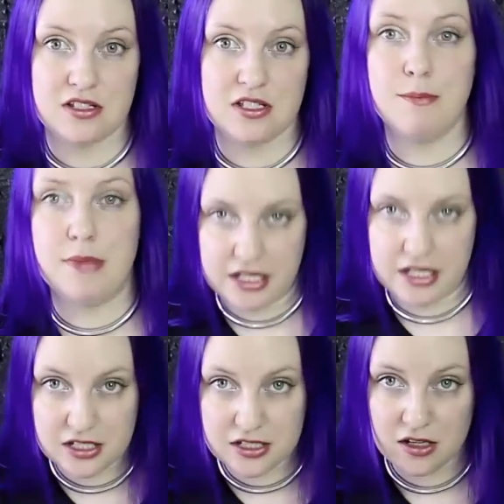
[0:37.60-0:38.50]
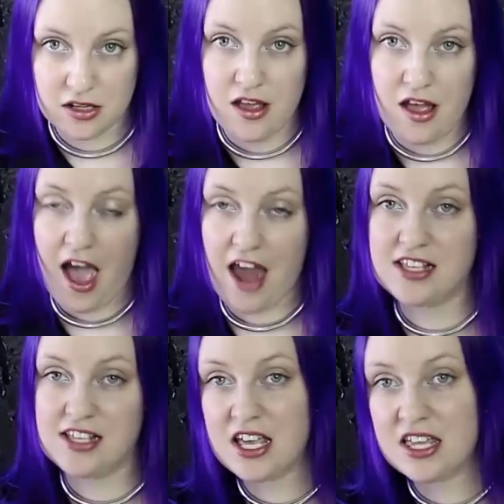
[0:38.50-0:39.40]
dominion. And
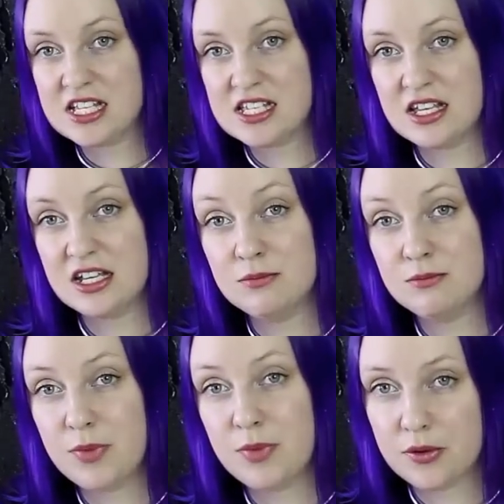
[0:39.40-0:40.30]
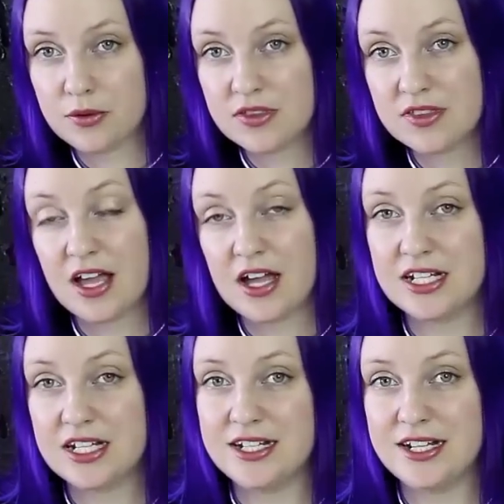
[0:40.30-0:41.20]
I say this in both that
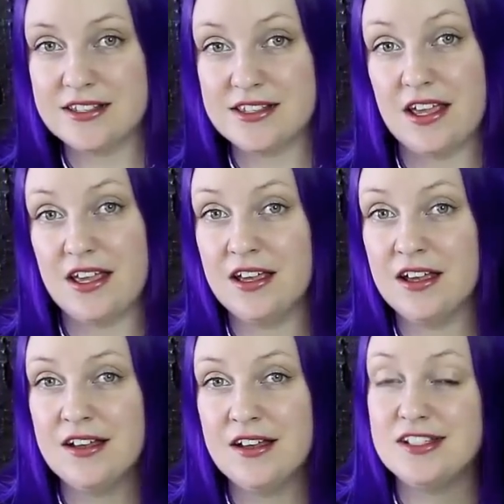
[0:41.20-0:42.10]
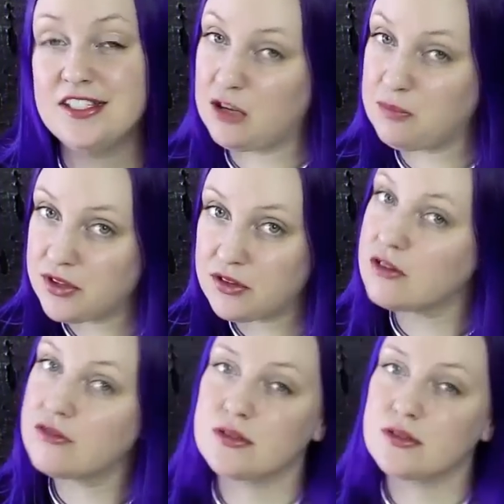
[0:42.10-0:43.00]
it is a deck builder
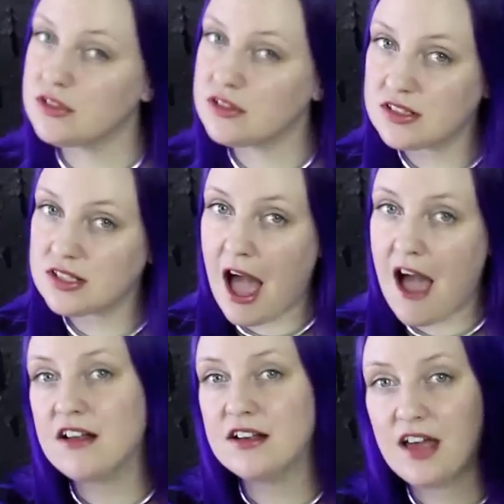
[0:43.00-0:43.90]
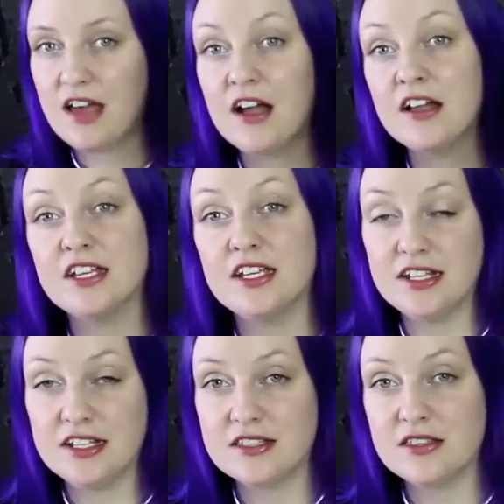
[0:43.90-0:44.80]
of sorts and that
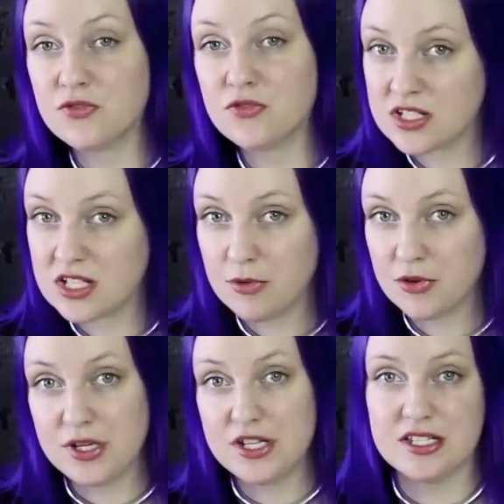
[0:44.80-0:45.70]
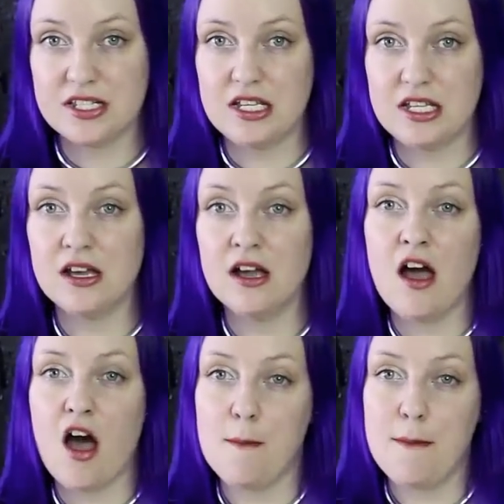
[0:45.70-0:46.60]
it is the first time you're going to see
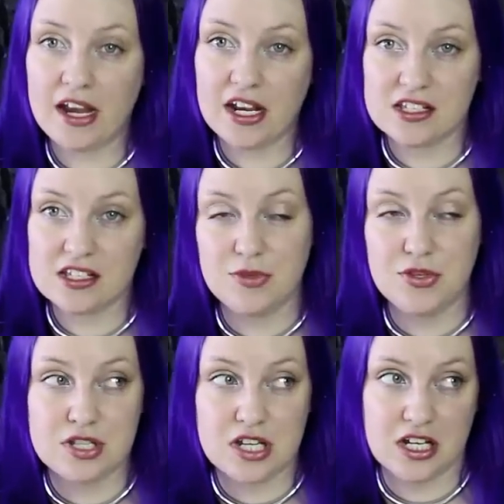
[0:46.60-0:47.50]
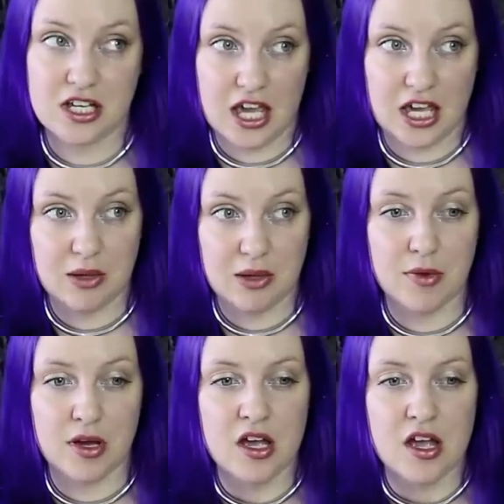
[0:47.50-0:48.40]
a mechanism used in a
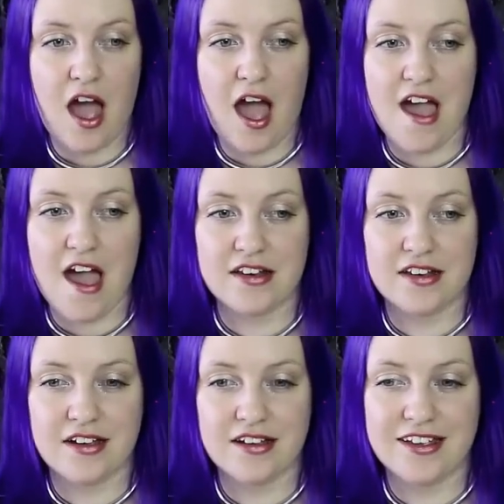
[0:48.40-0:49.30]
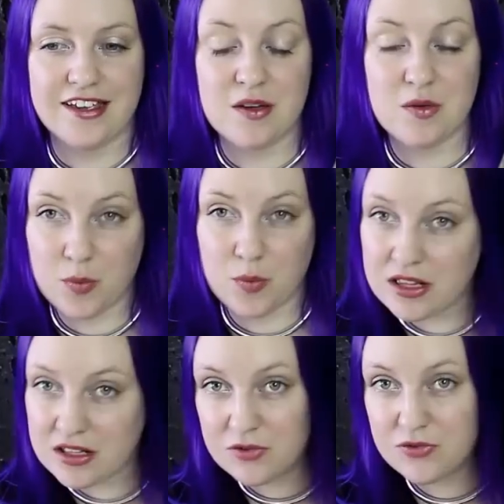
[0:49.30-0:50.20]
game and it
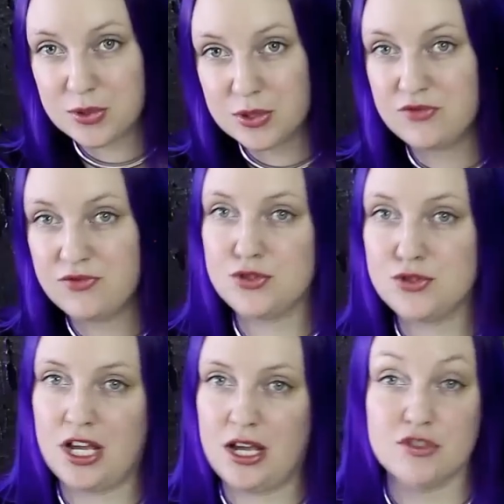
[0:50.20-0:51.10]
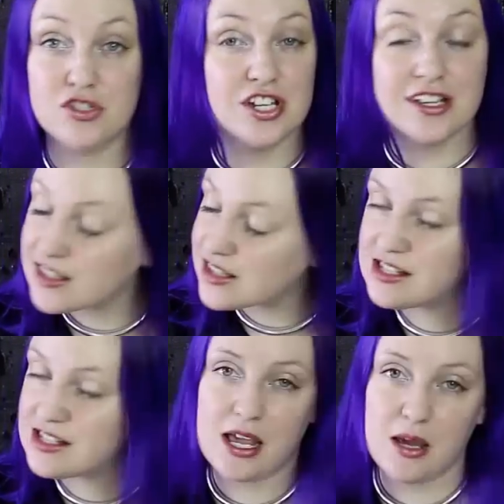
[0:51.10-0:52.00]
will influence future games. Just the
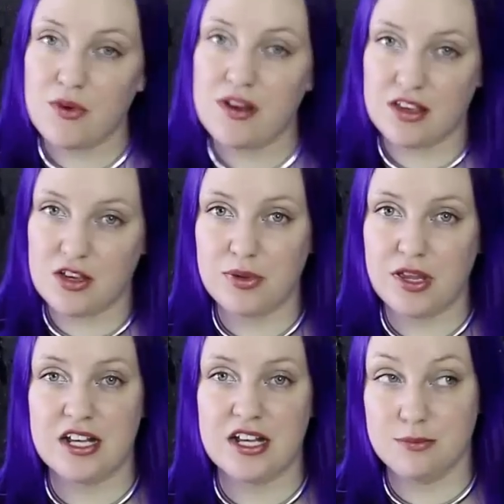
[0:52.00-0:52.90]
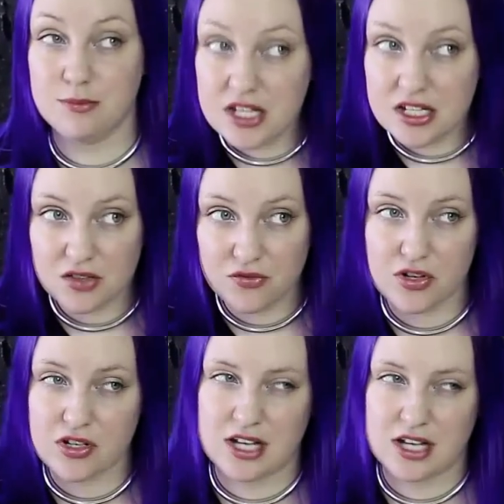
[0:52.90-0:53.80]
same way that you played Dominion the
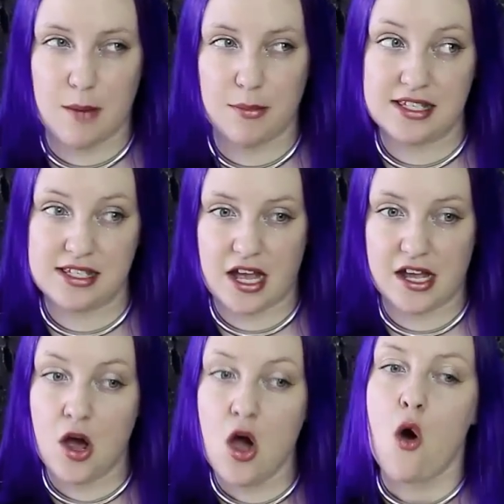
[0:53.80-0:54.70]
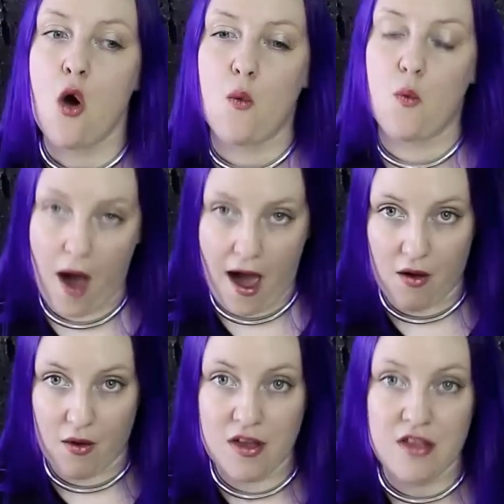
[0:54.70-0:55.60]
first time and said,
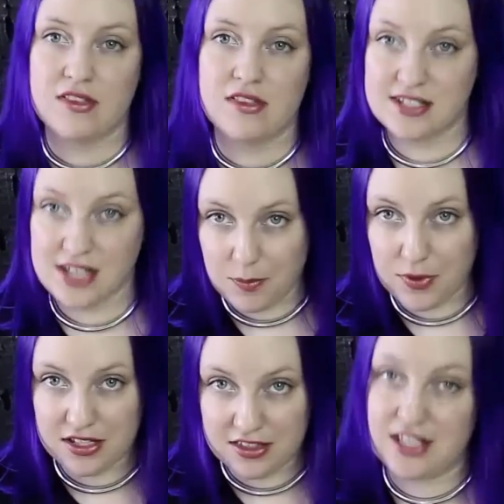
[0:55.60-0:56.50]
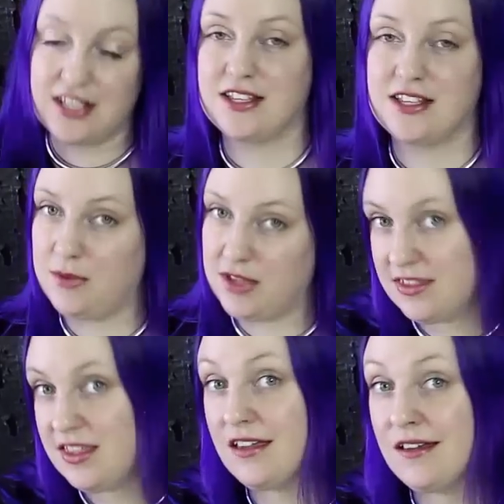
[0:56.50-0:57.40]
wow, this deck building thing is gonna be a
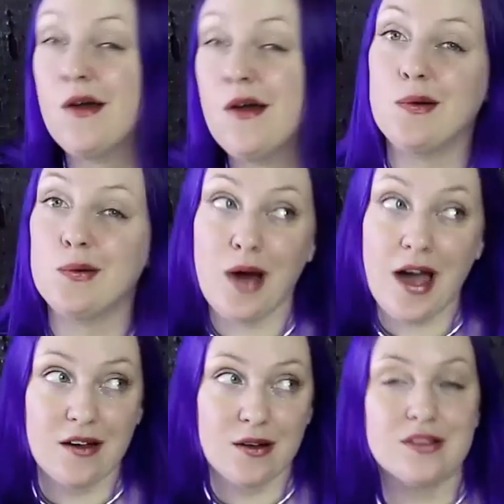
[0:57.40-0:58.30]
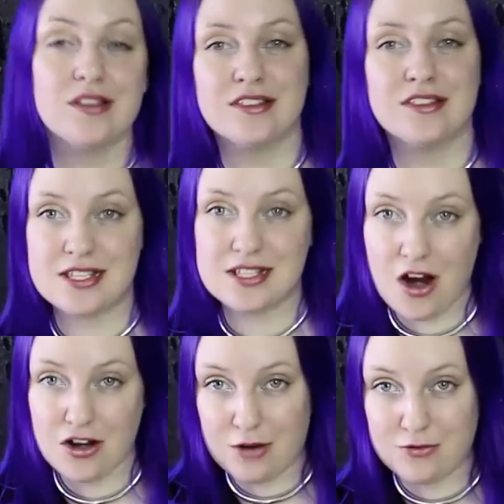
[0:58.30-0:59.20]
thing. Wow, this
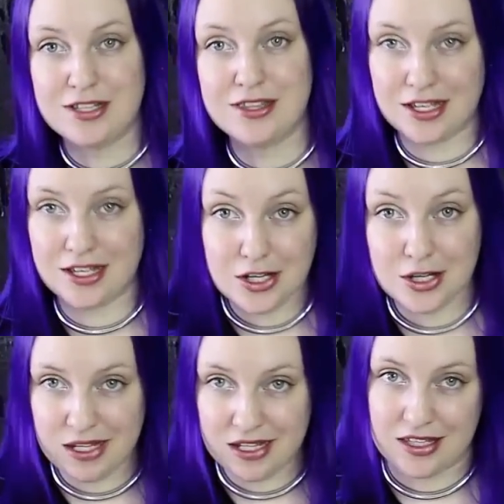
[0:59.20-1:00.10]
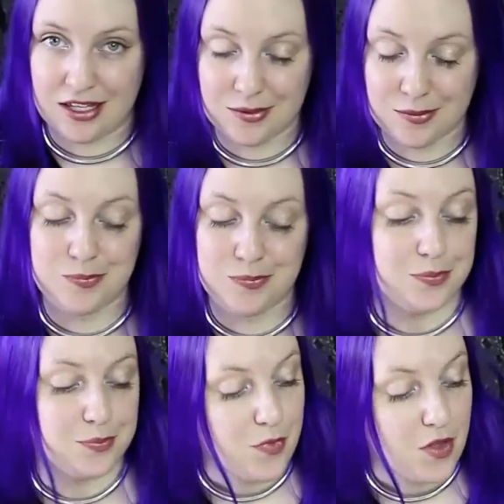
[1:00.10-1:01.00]
card drafting thing could be a thing.
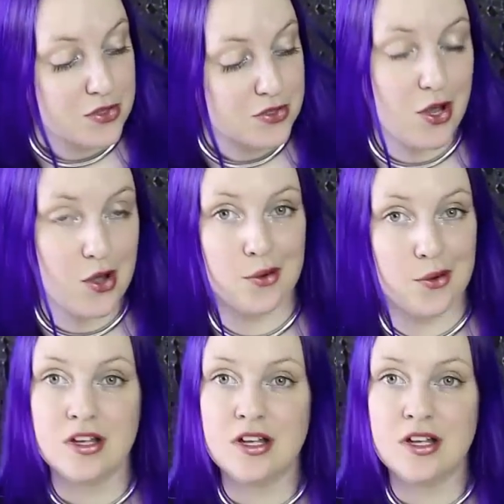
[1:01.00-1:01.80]
So